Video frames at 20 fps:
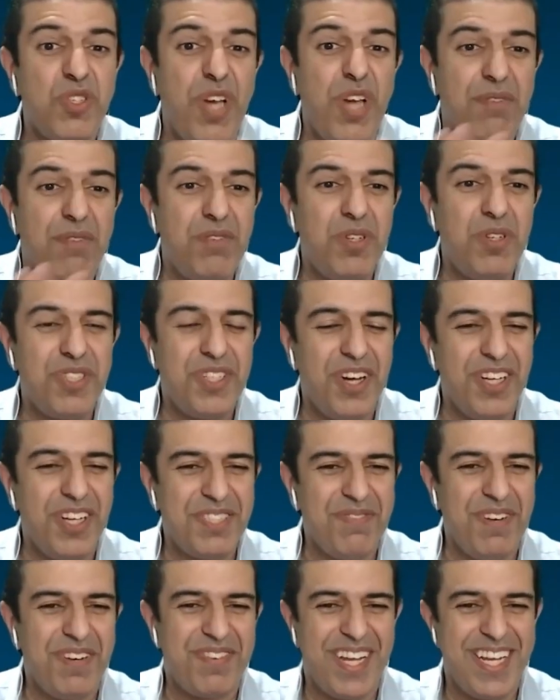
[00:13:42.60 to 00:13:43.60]
You have no
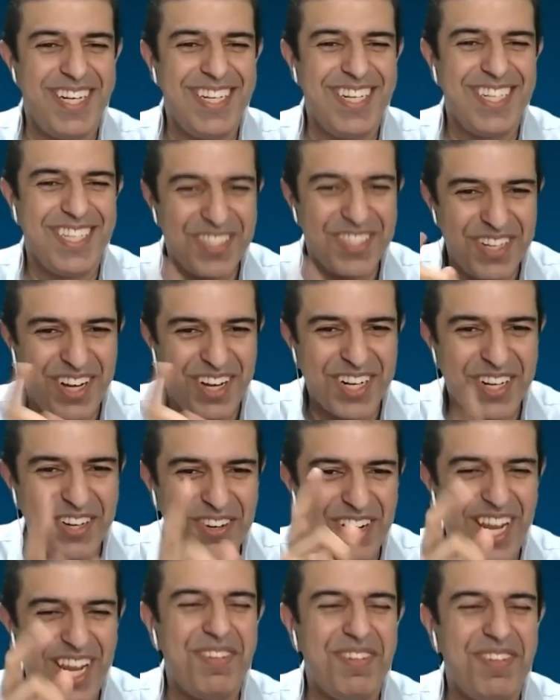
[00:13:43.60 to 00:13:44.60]
choice, my friend. You got to
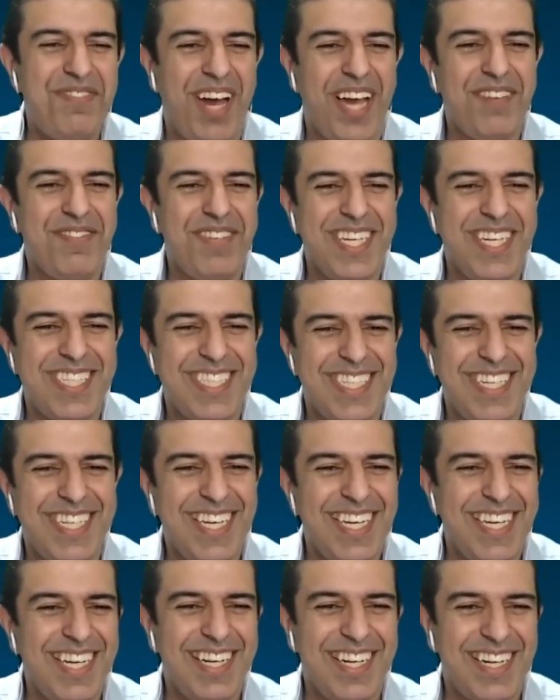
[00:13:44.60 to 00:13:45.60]
go live in 5 days,
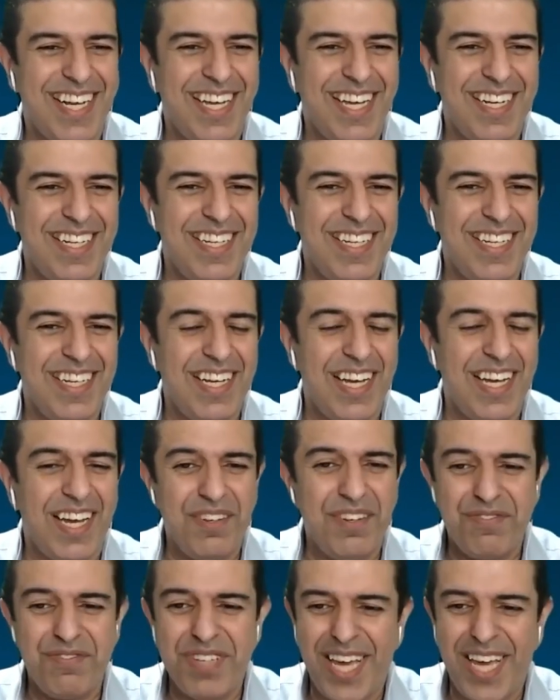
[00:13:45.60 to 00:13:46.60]
right?
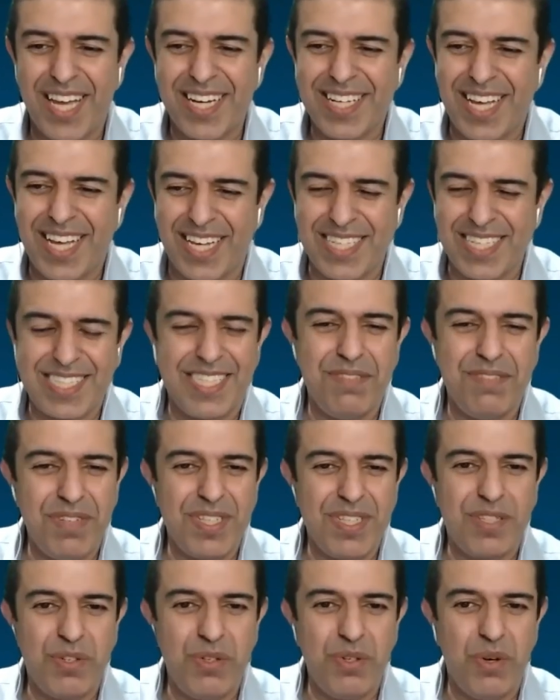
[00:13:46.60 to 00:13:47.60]
We had
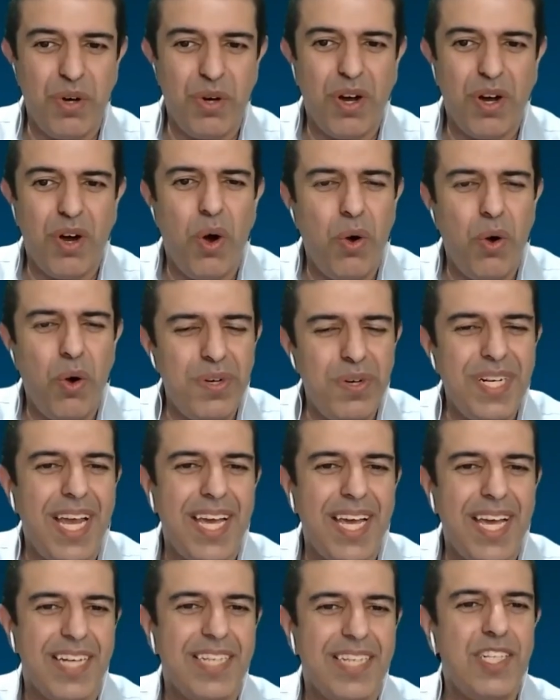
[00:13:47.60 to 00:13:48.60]
customers who
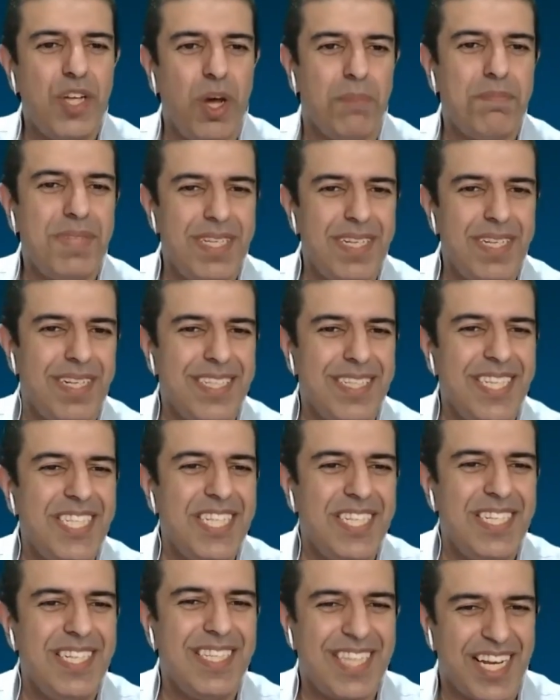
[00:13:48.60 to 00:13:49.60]
overnight adopted
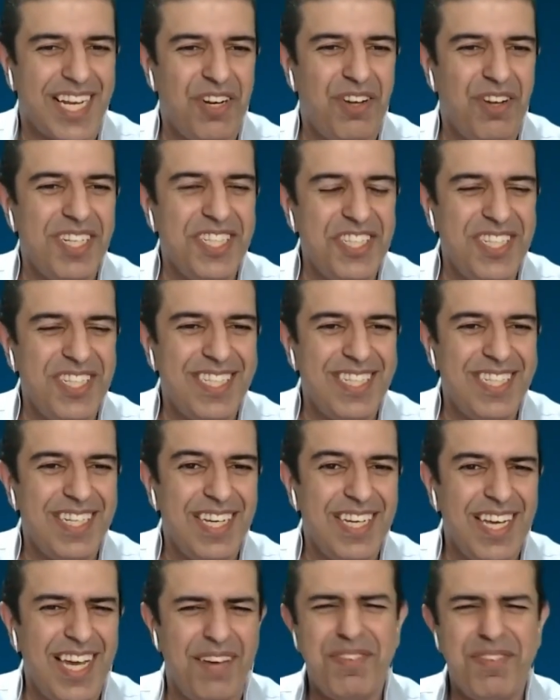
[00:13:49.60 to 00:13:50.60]
digital
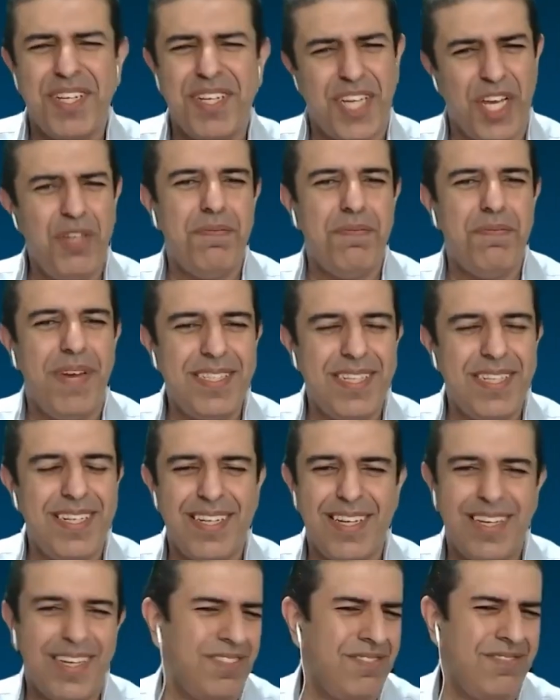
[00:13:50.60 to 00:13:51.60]
technologies. I mean, can you
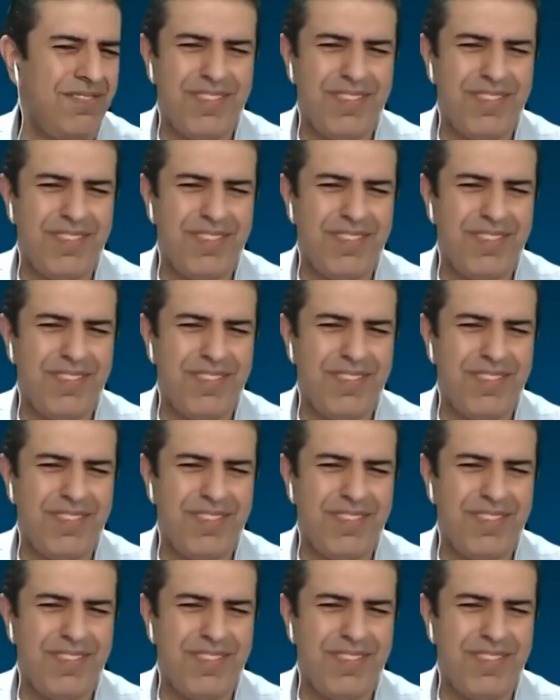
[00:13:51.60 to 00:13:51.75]
imagine?